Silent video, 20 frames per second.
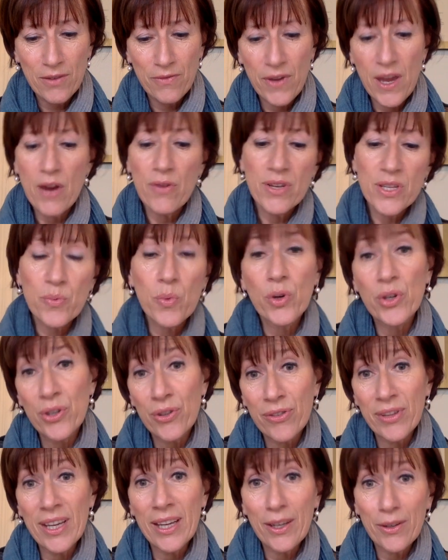Fear is what
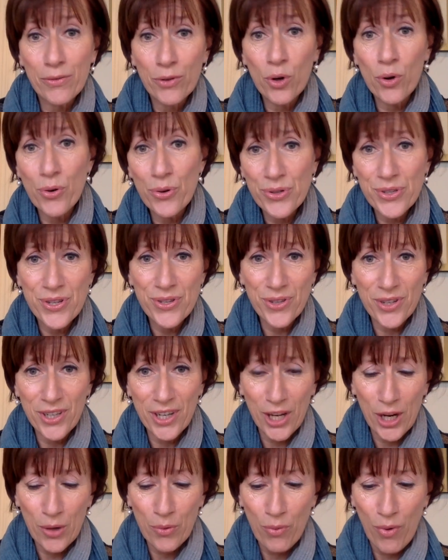you think, of course, is going
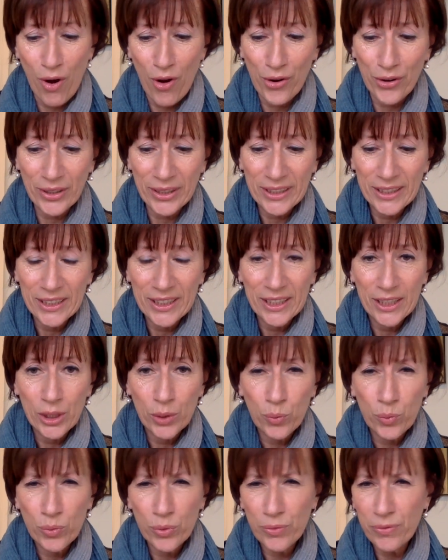to go wrong.
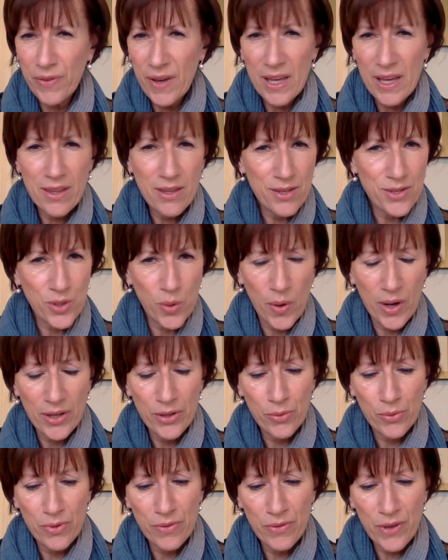Well, faith is quite
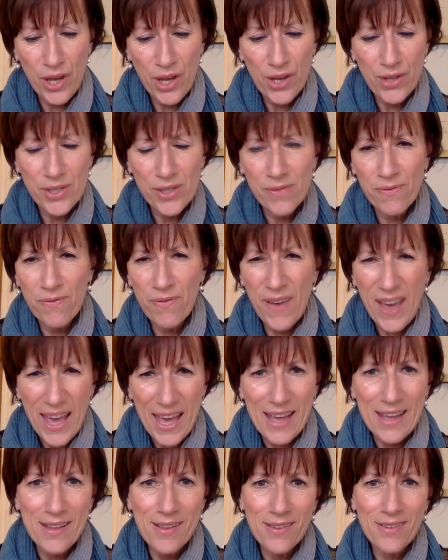the reverse.
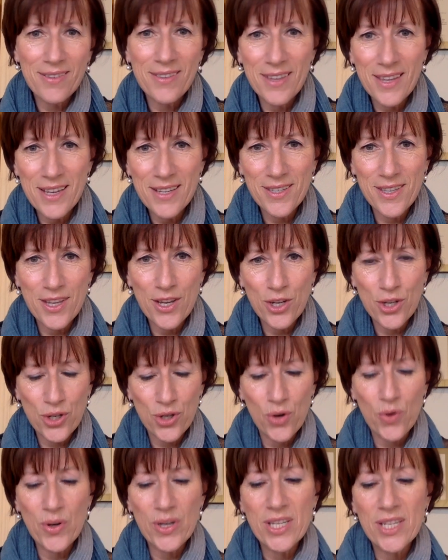Faith is the
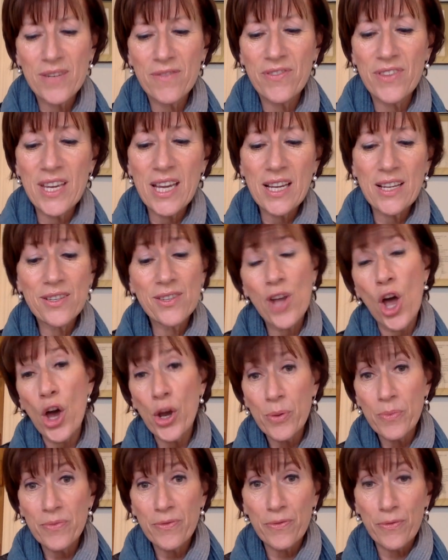assurance of things
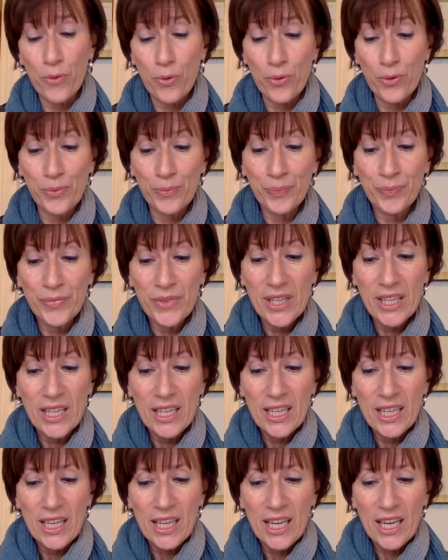hoped for.
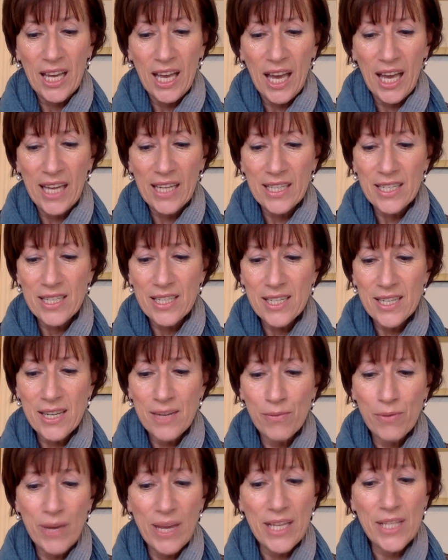And
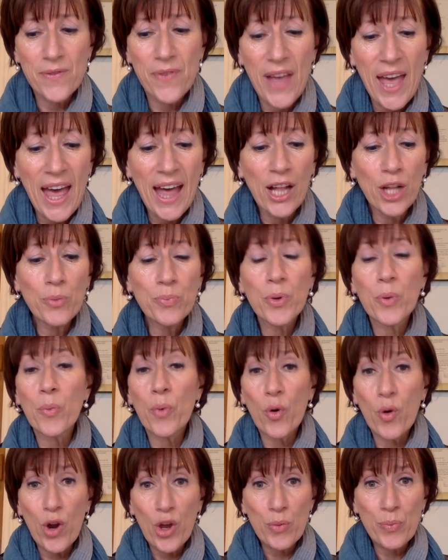if we ask for help and
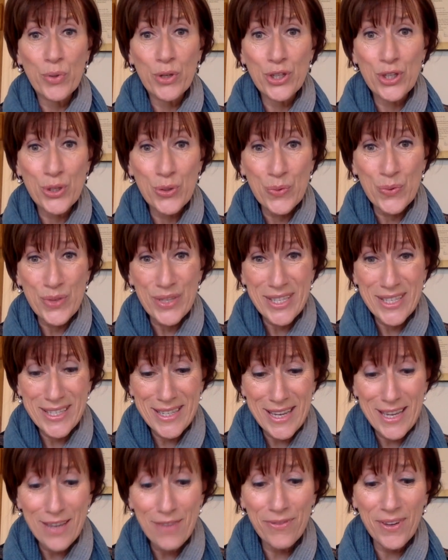we're open to
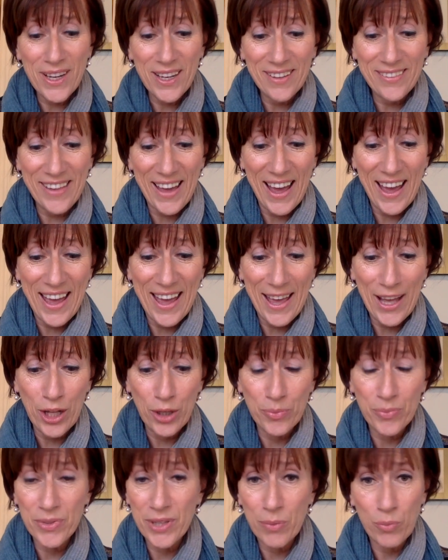receiving that
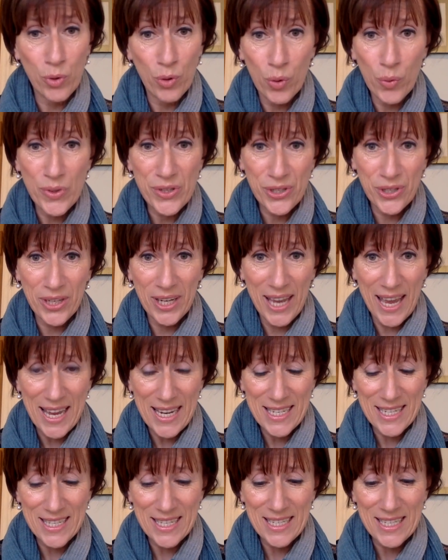help, then we're always going to
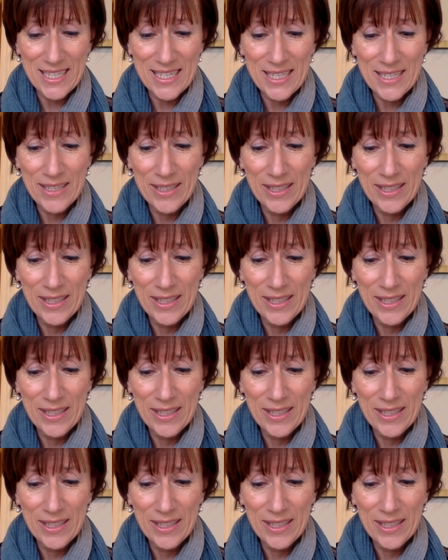get it.